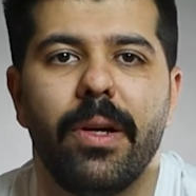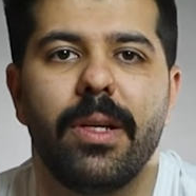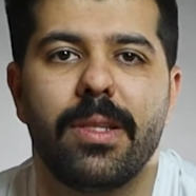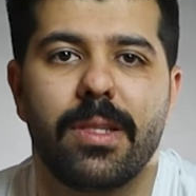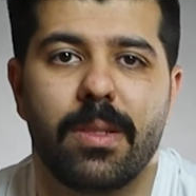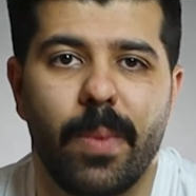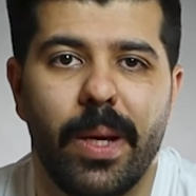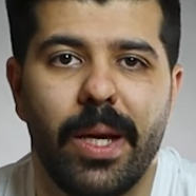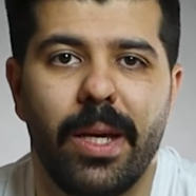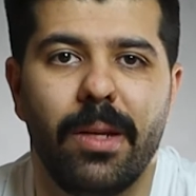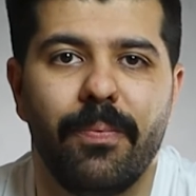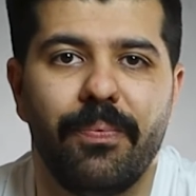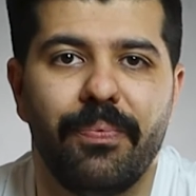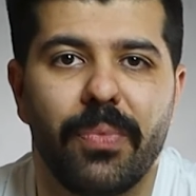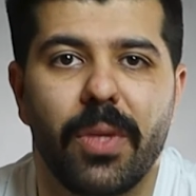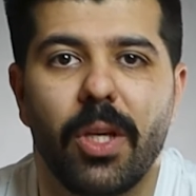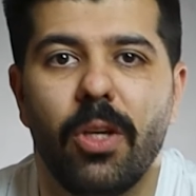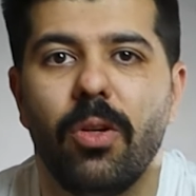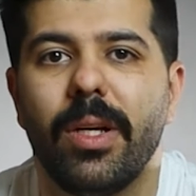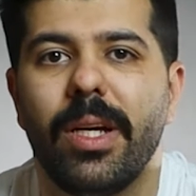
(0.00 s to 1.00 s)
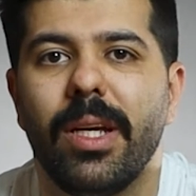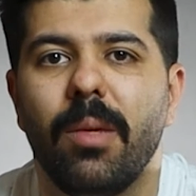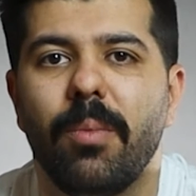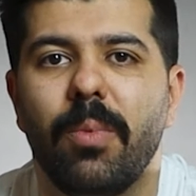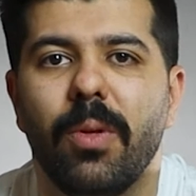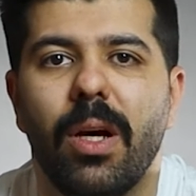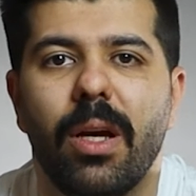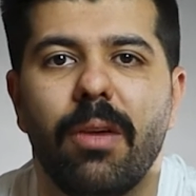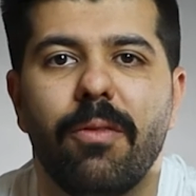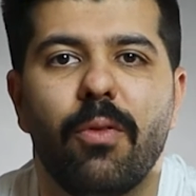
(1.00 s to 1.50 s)
in Spain, you can
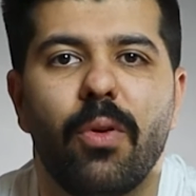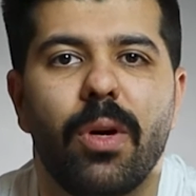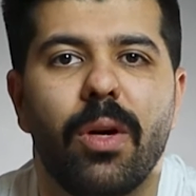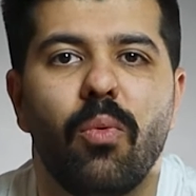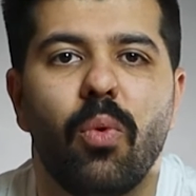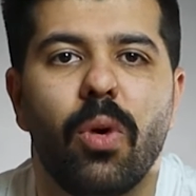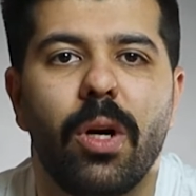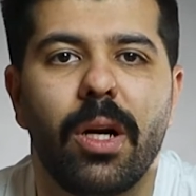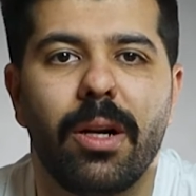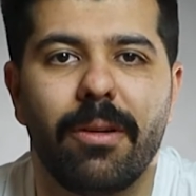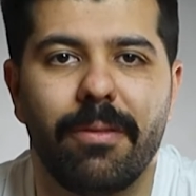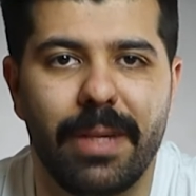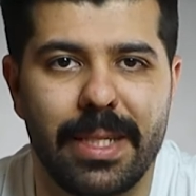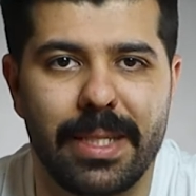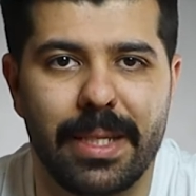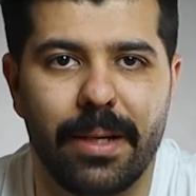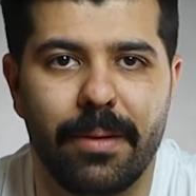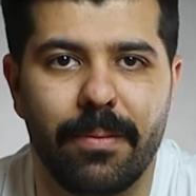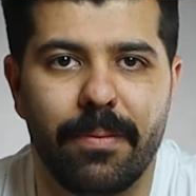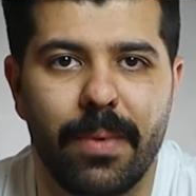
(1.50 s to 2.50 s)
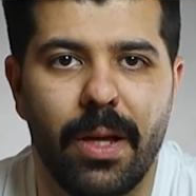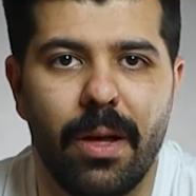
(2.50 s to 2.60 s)
apply for a work visa.